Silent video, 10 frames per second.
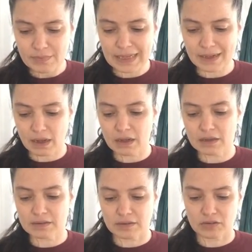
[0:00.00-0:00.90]
It
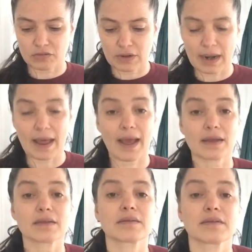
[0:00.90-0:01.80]
asks us to
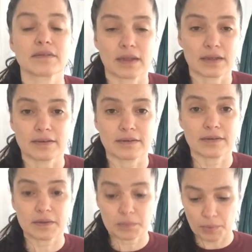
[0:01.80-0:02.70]
relax, take a
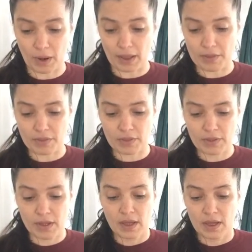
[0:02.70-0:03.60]
deep breath,
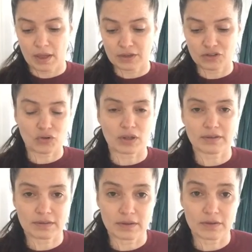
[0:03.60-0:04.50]
and
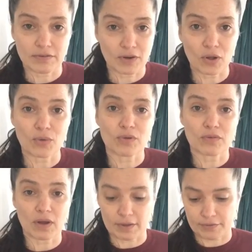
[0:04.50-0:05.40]
trust in the flow of
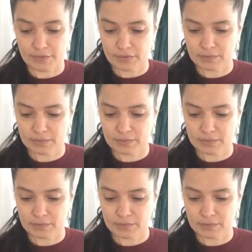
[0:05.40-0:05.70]
life.